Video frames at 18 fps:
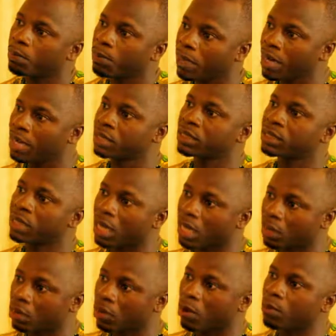pledge
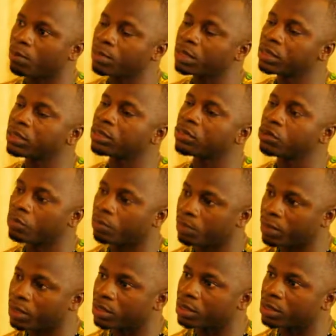and commit to
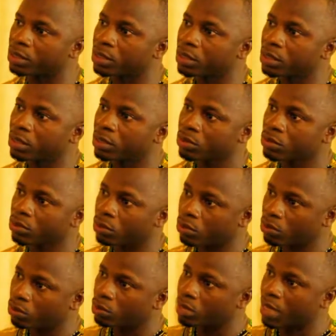peace. Okay.
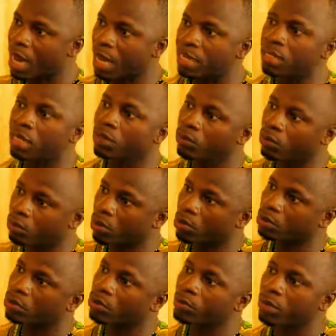So that day
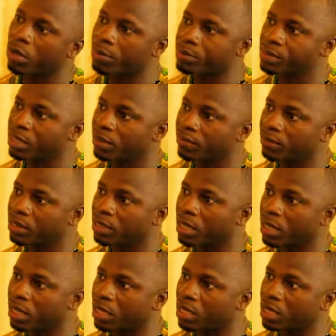we'll also be
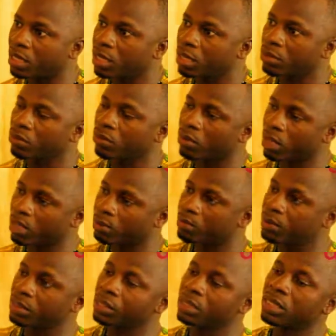observing the
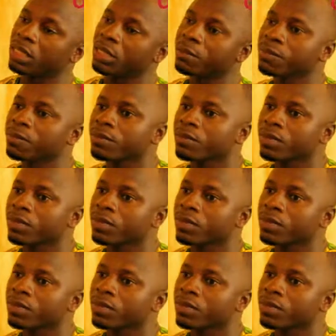UN Peace Day.